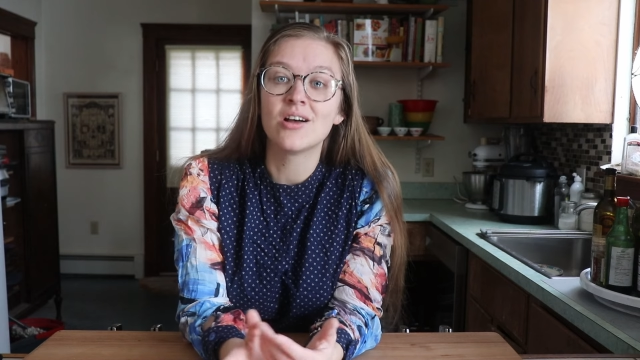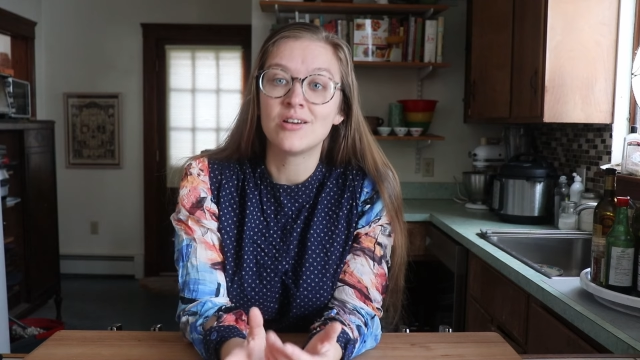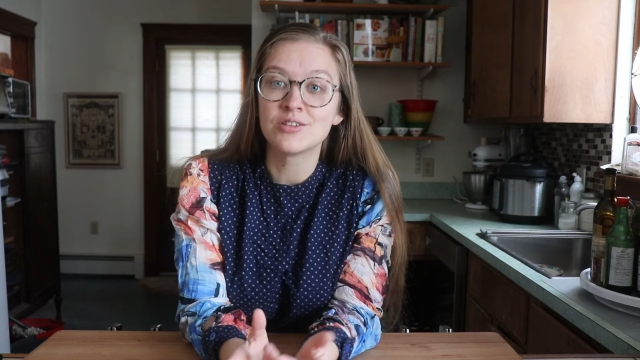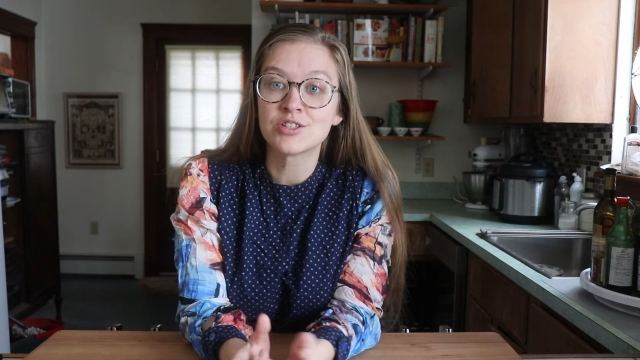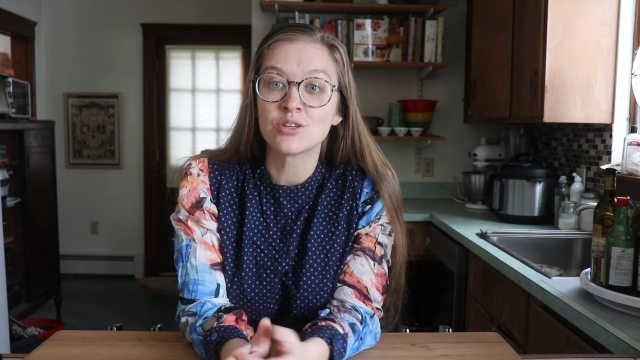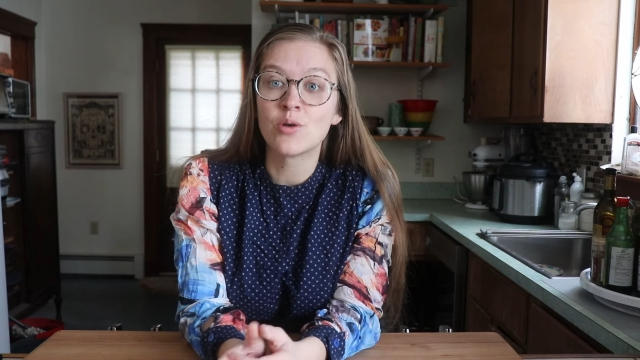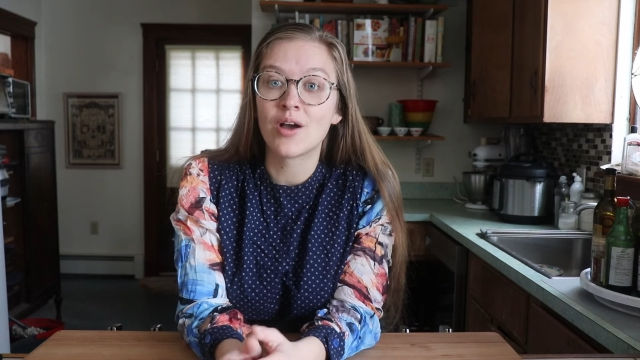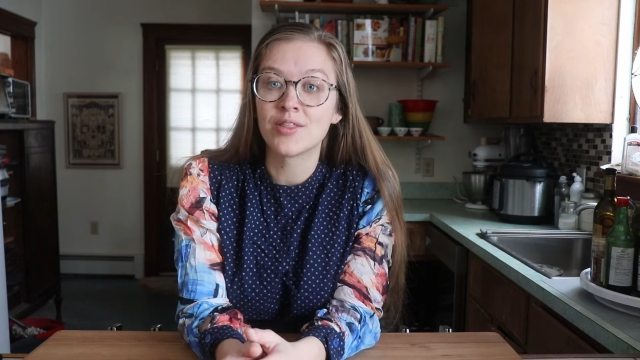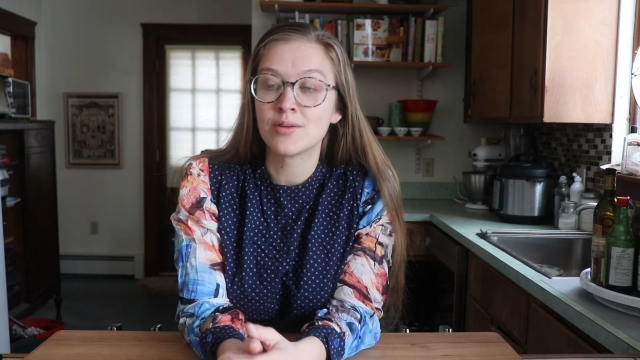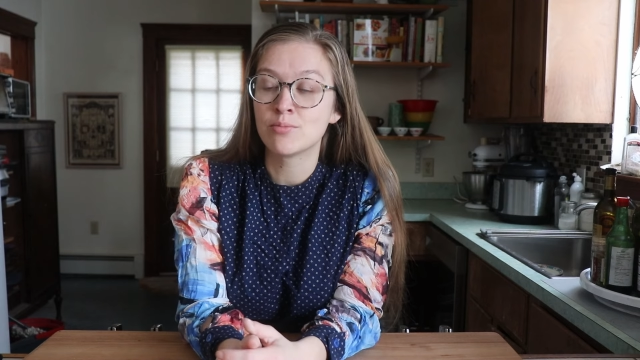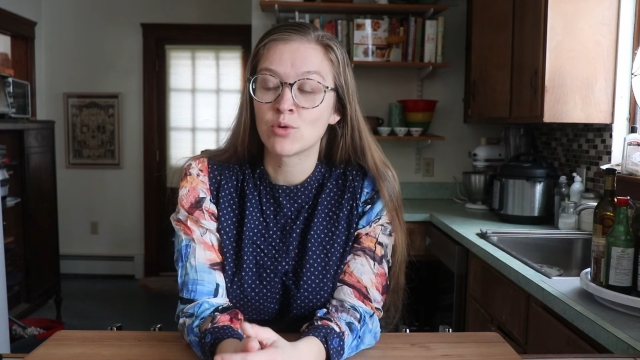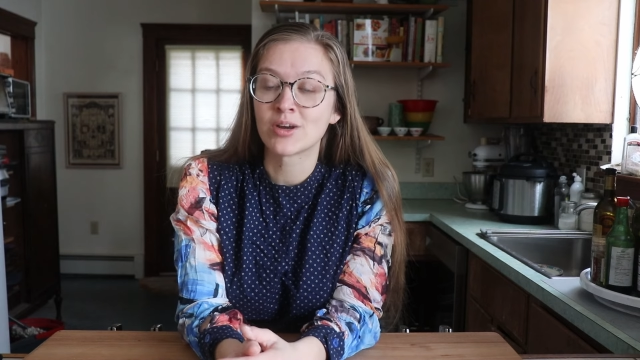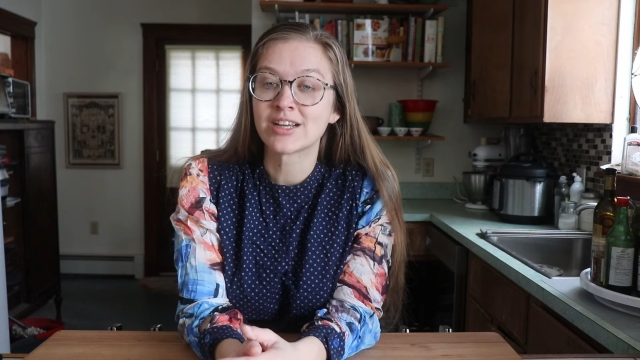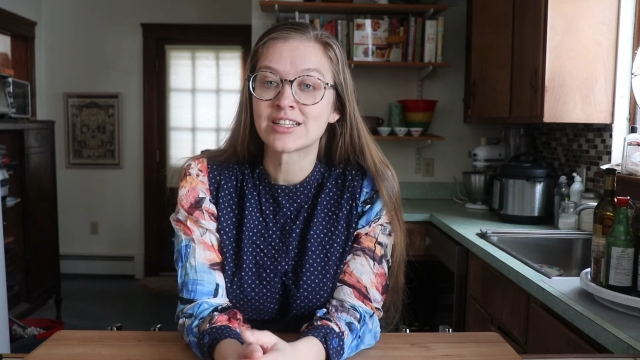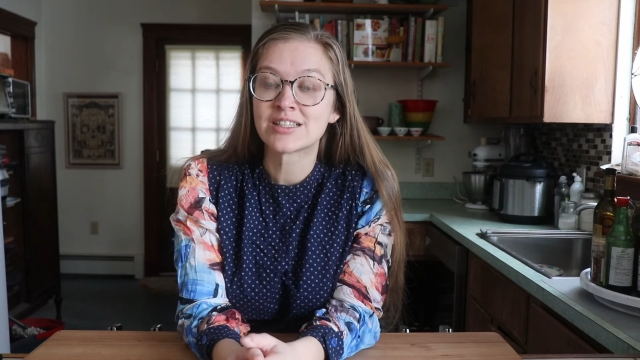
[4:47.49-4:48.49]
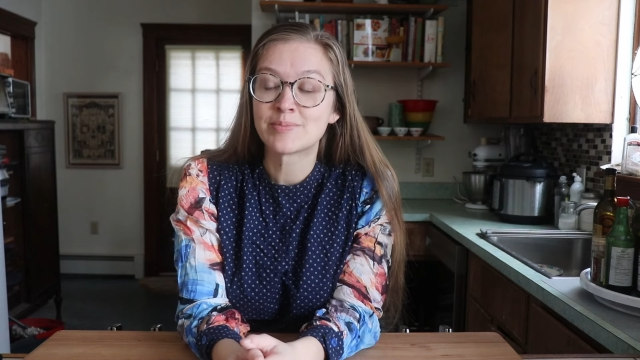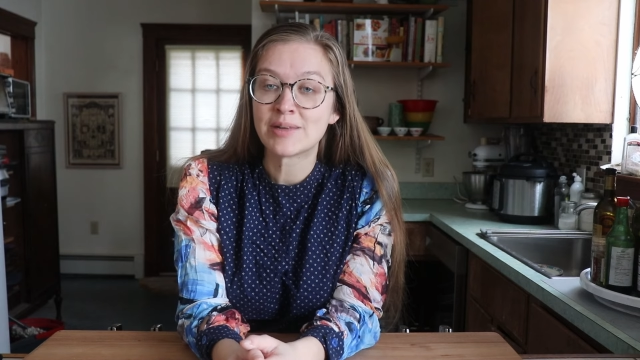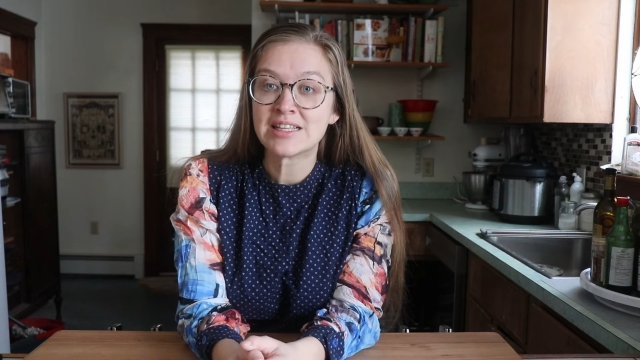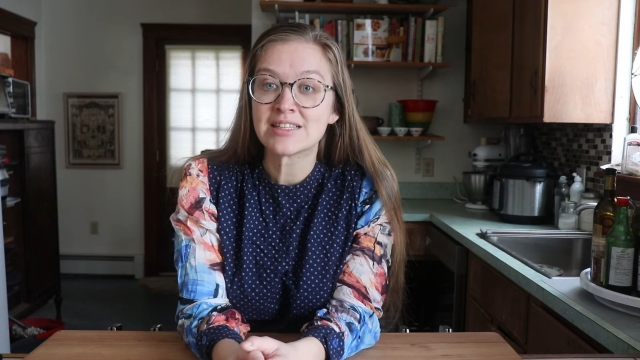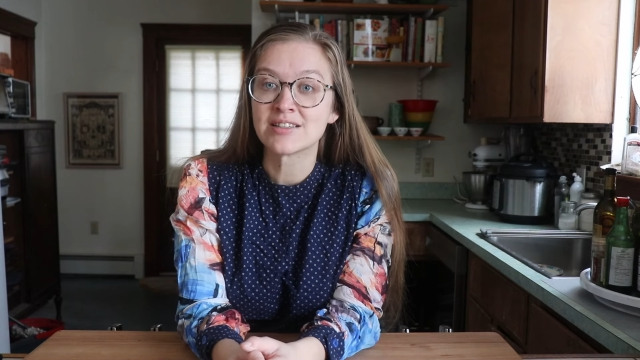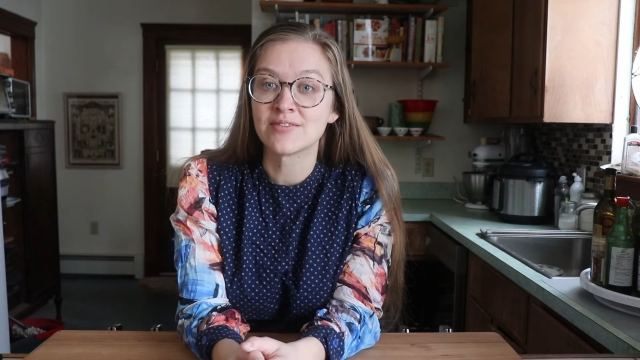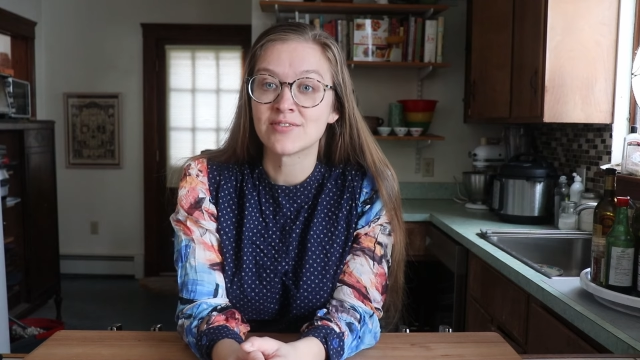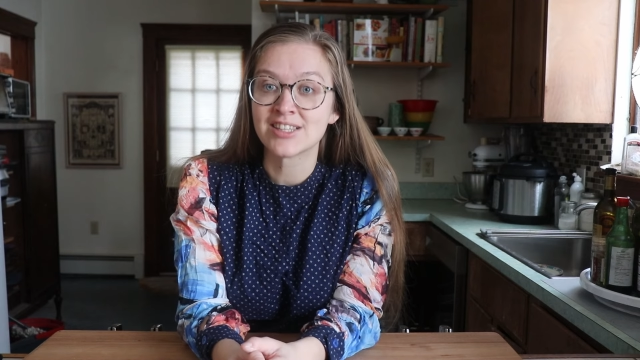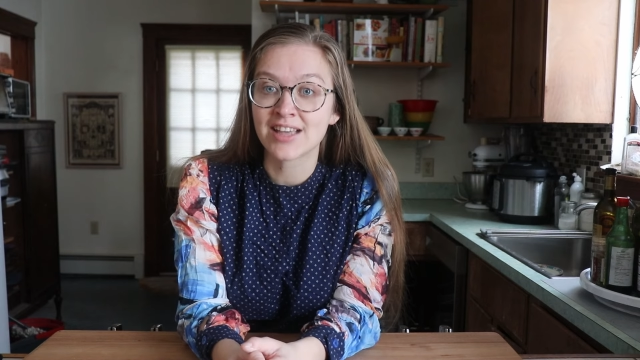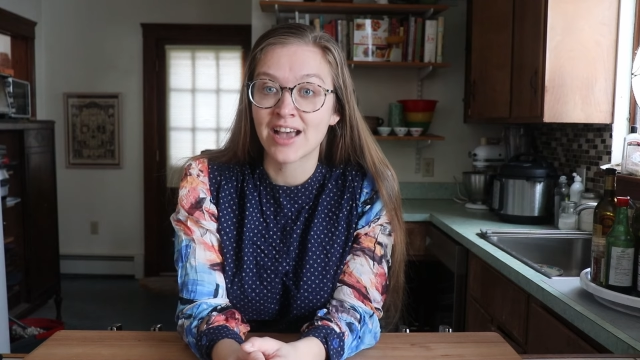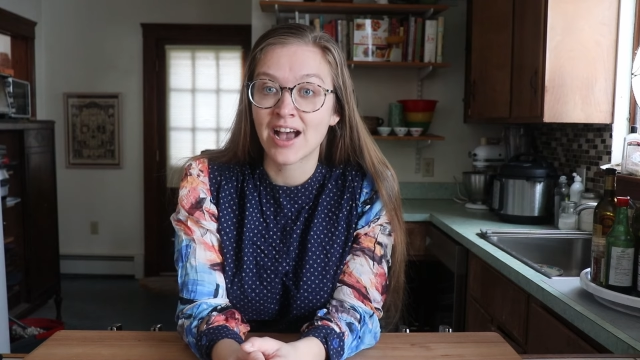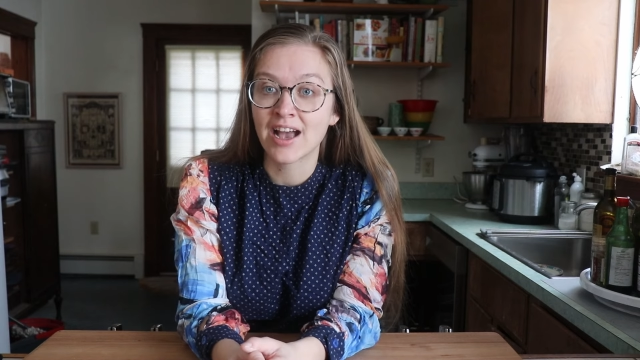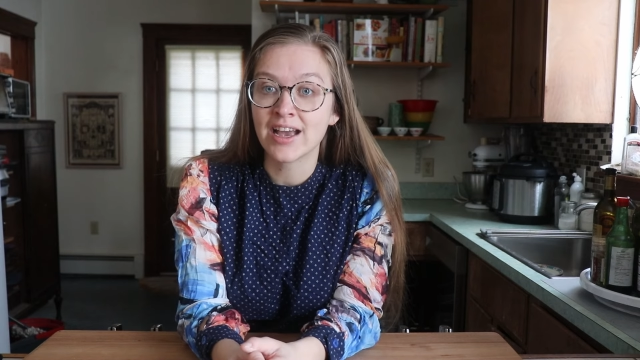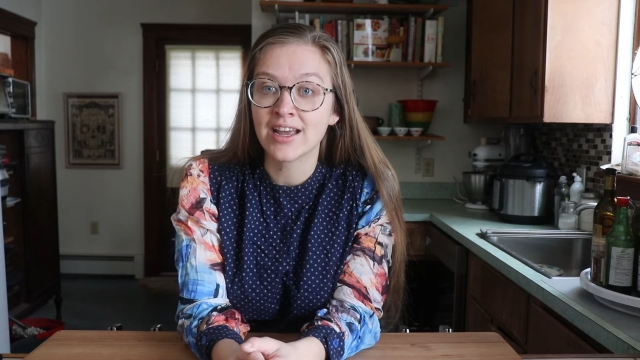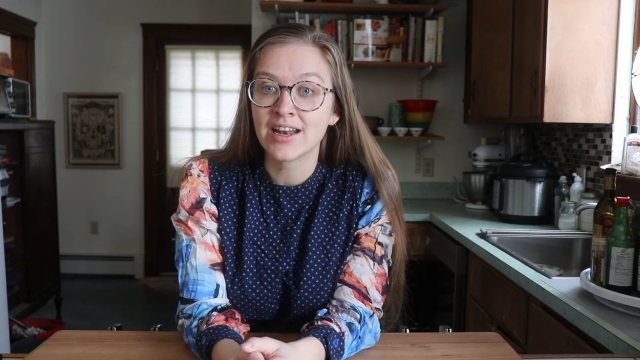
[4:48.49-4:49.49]
also on the more expensive
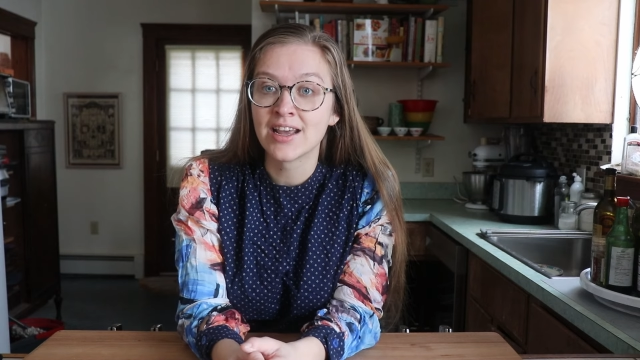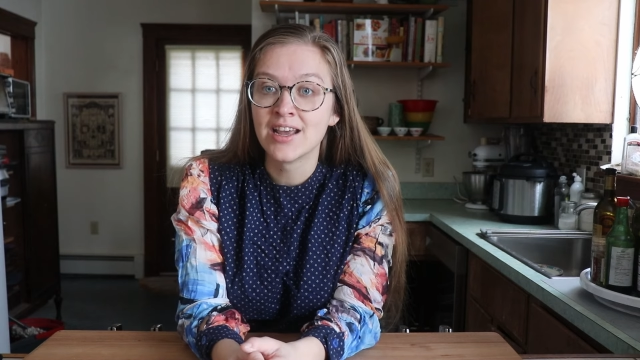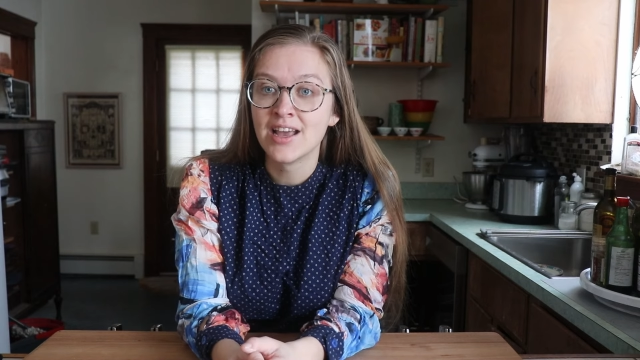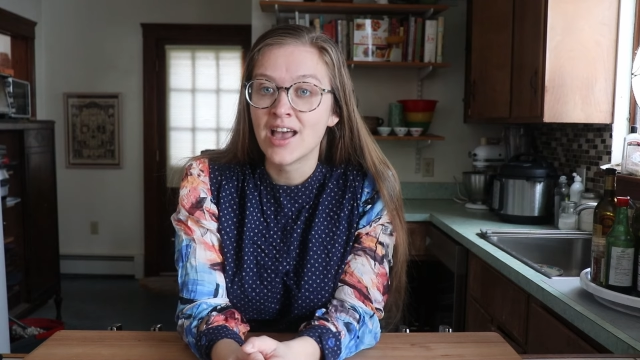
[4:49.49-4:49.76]
side.